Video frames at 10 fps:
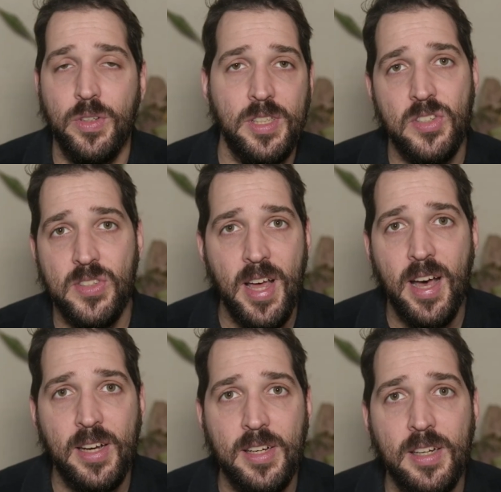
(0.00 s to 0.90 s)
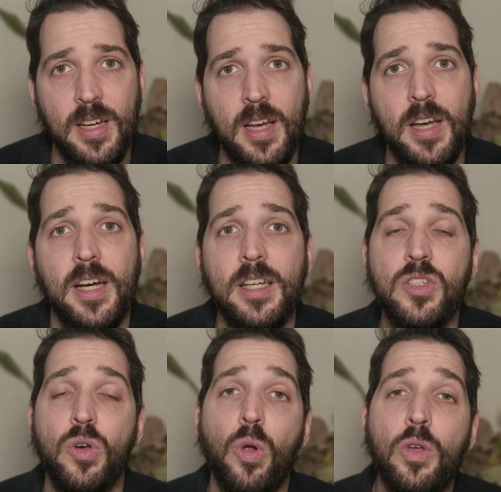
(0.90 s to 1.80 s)
with this DAC.
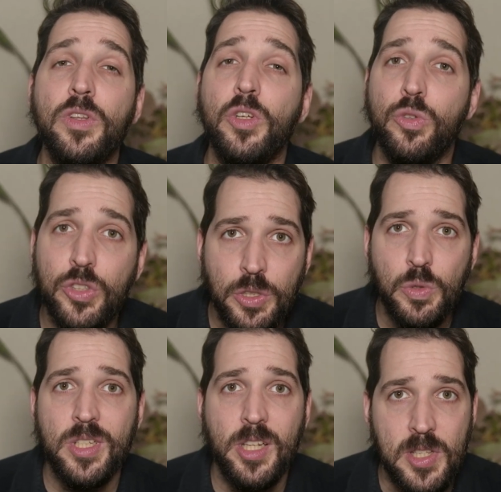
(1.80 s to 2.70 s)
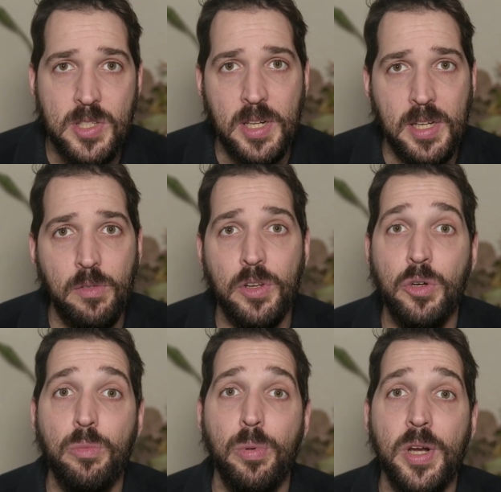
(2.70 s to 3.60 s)
It's only with continuous listening, when
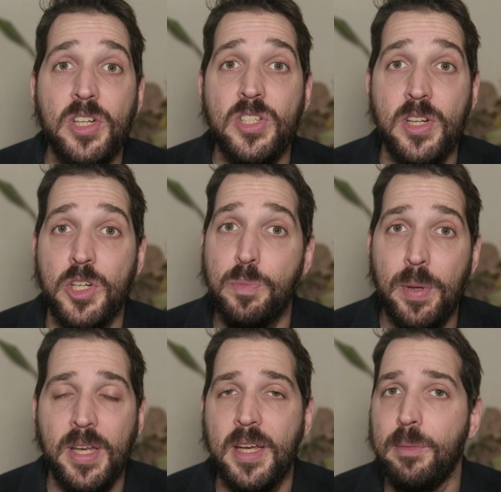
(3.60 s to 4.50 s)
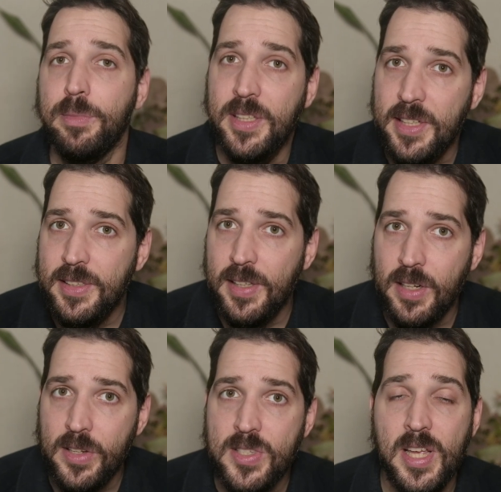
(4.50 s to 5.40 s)
your brain starts picking up
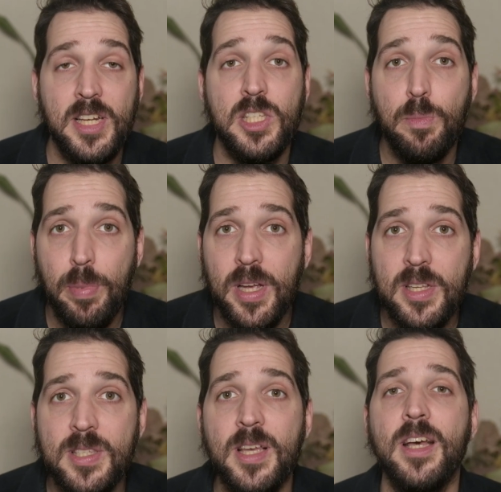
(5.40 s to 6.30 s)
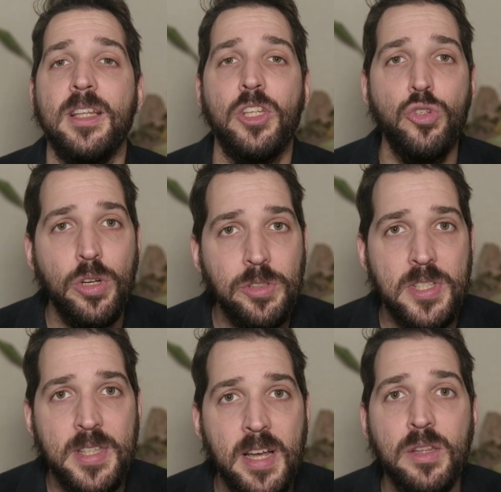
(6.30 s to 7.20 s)
details and space, that you
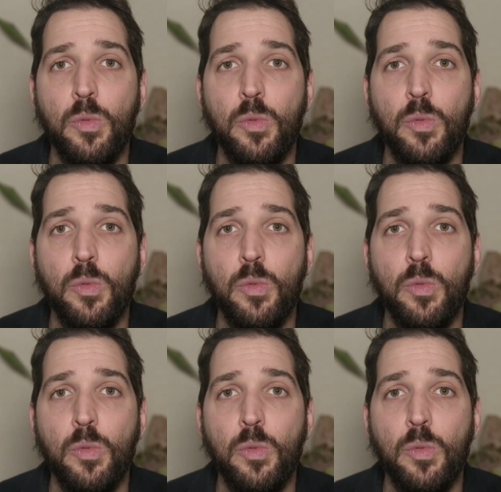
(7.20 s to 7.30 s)
understand